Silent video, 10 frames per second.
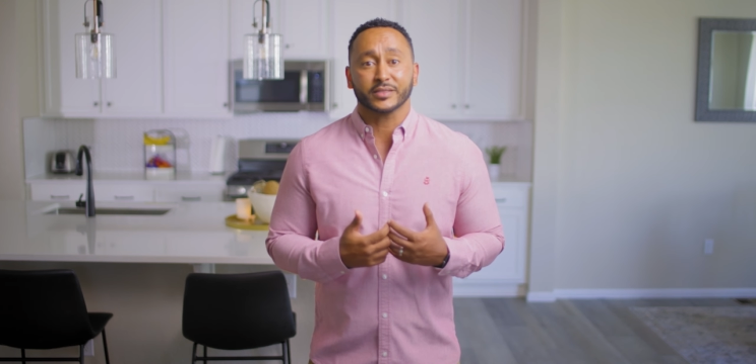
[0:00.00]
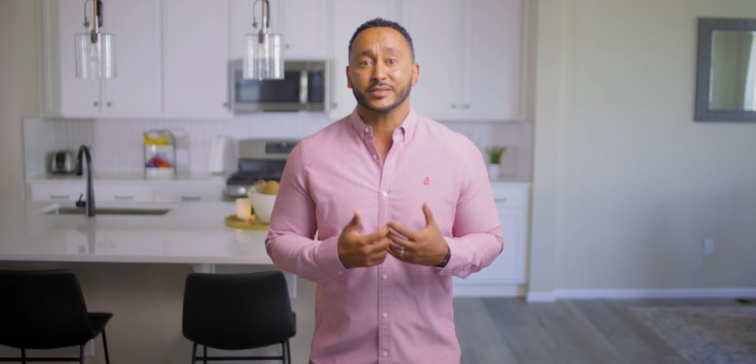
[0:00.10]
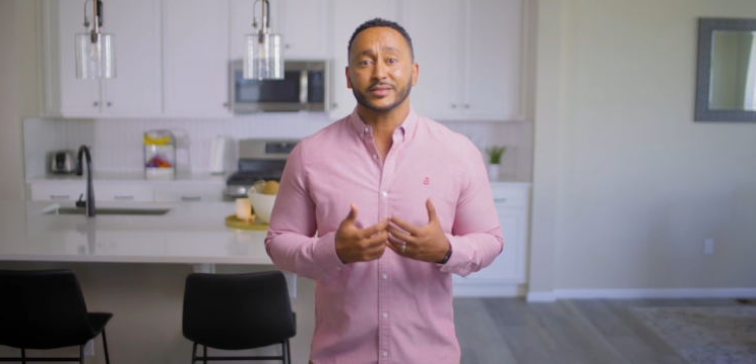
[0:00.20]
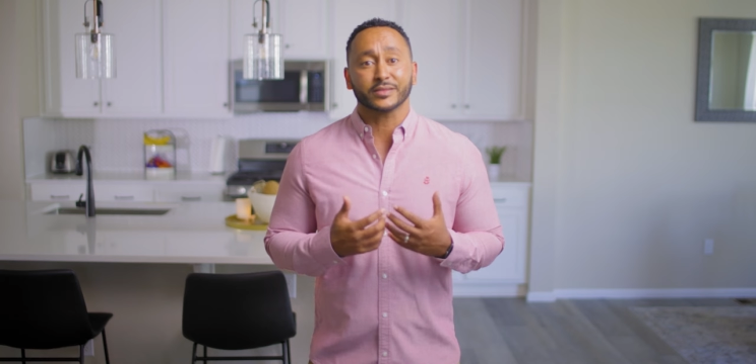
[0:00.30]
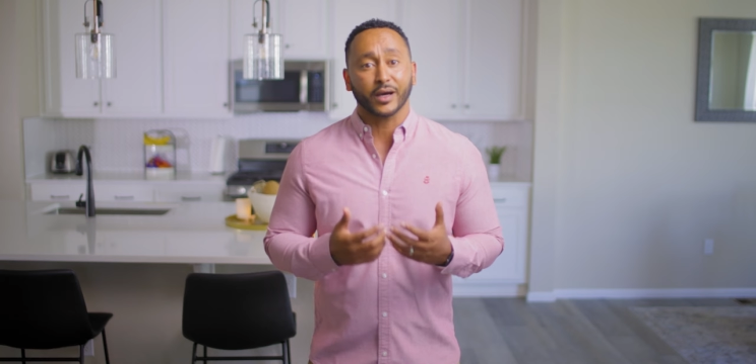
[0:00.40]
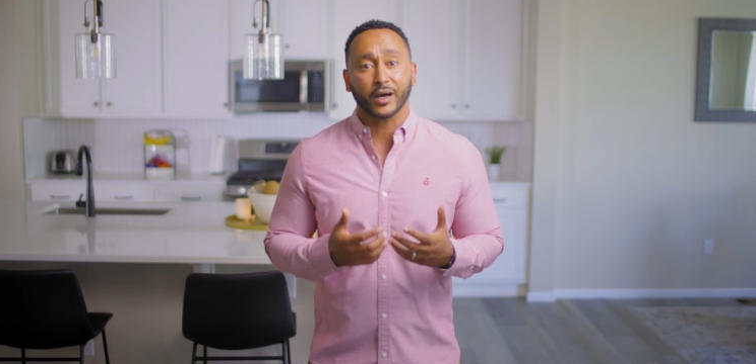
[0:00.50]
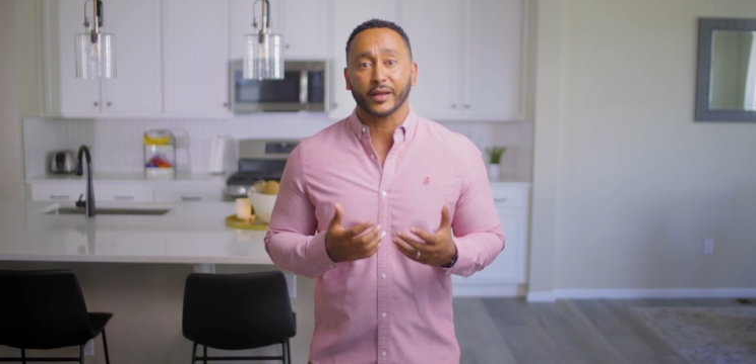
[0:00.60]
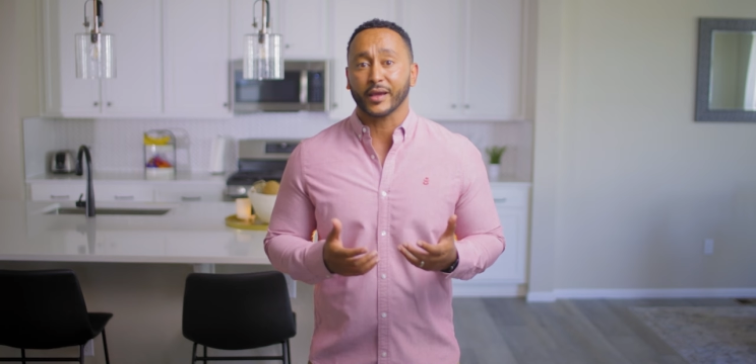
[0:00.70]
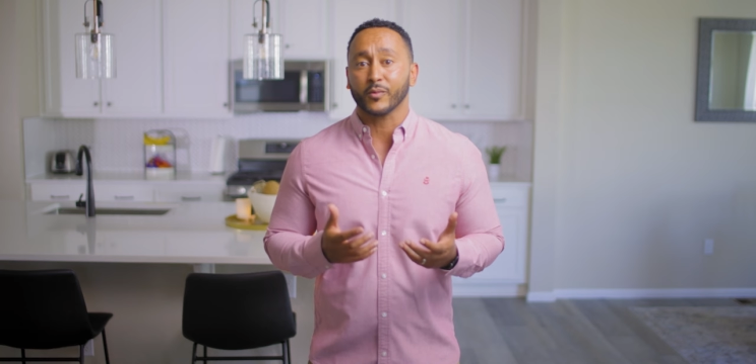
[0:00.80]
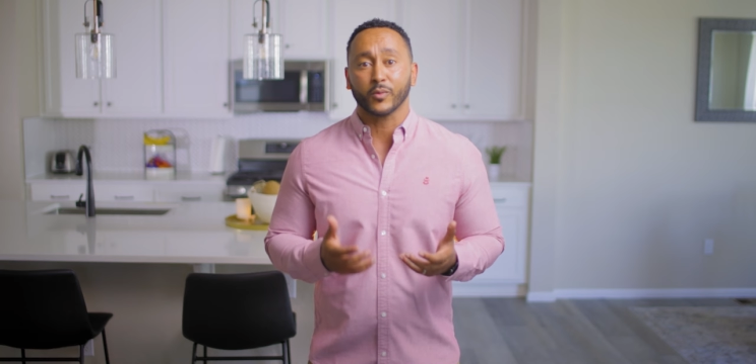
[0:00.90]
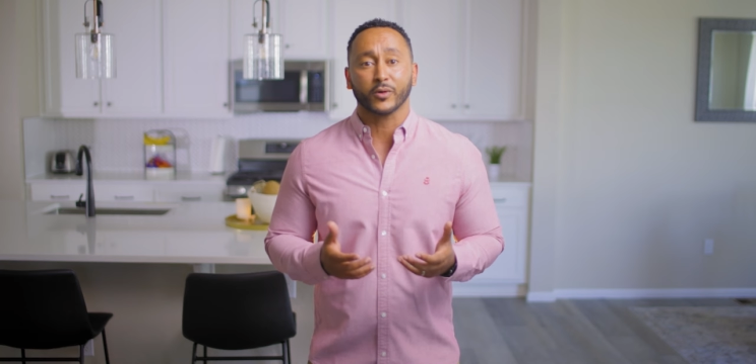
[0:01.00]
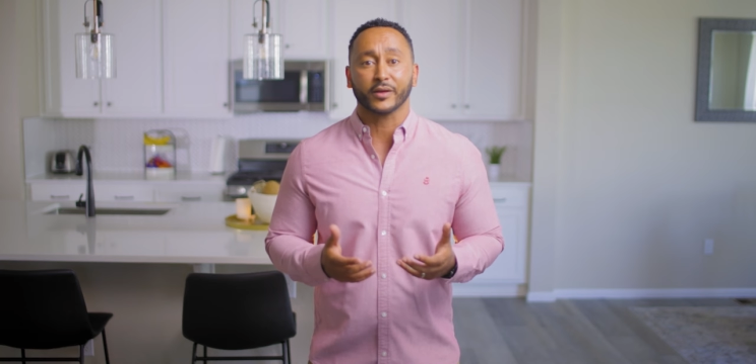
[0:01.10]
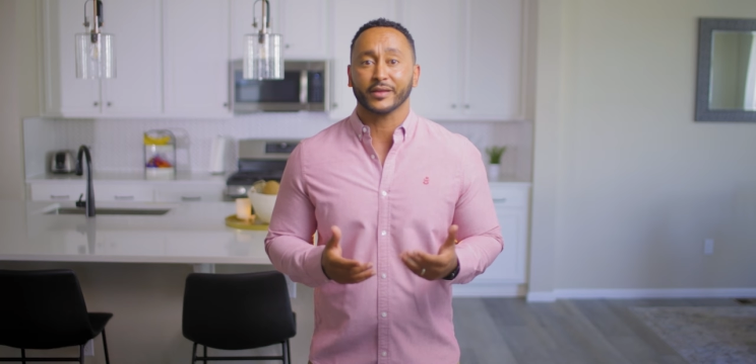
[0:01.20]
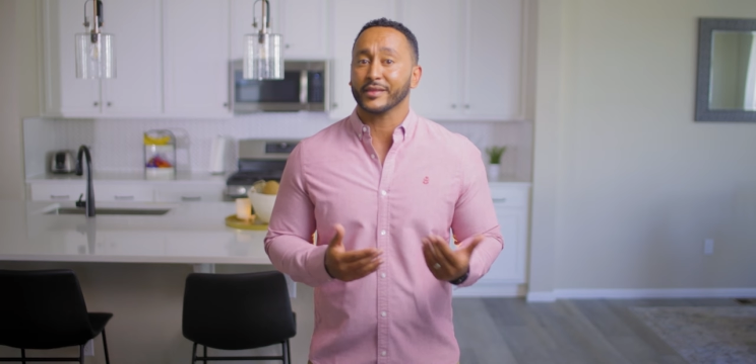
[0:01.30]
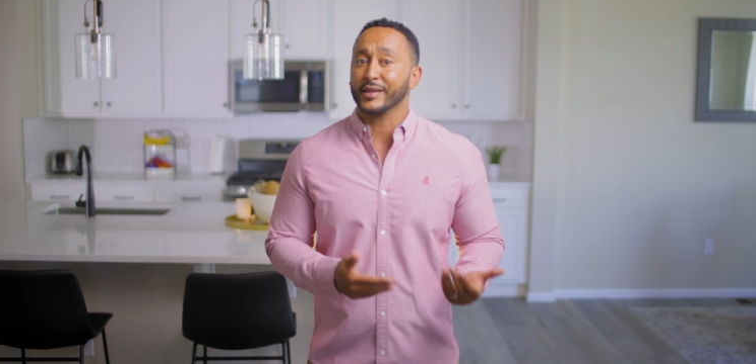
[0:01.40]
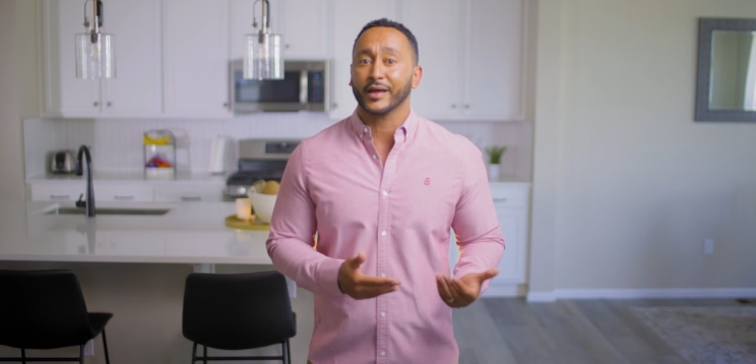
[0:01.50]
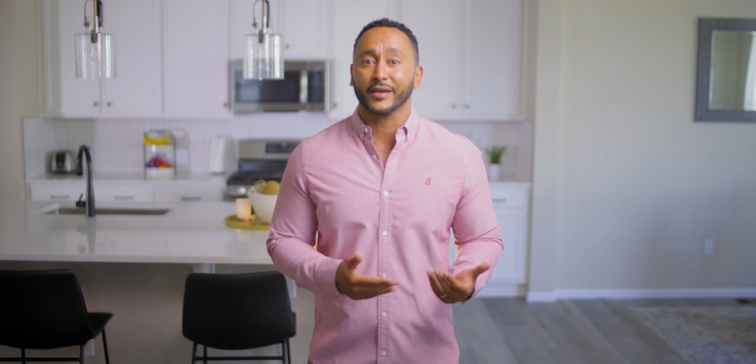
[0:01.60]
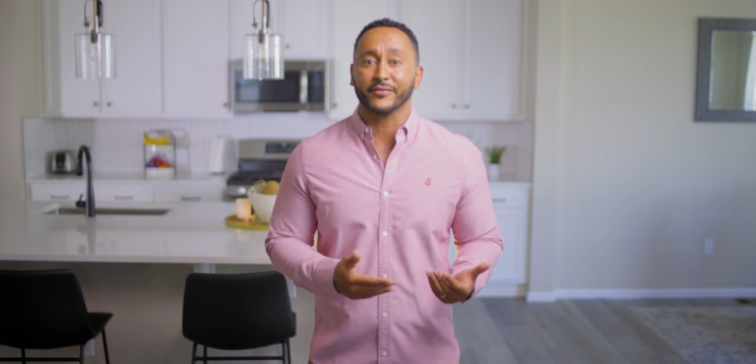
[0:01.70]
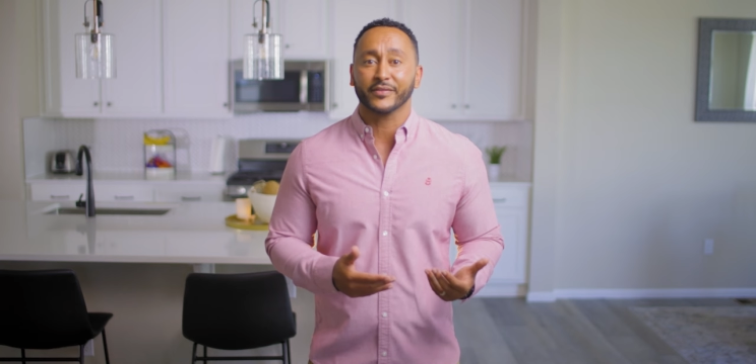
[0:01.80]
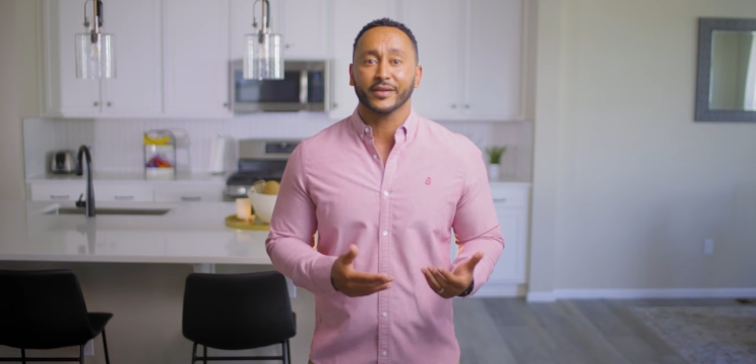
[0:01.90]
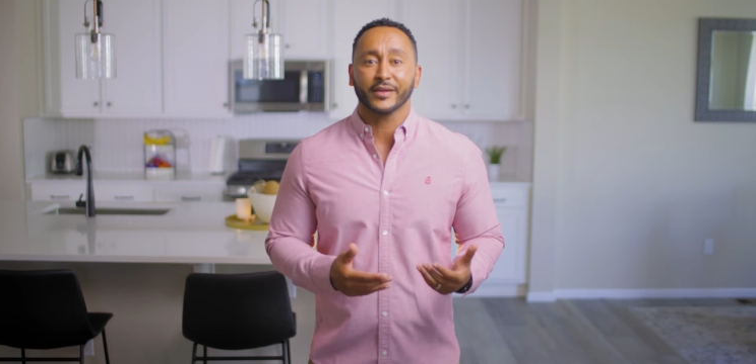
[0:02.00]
This is God at work in the life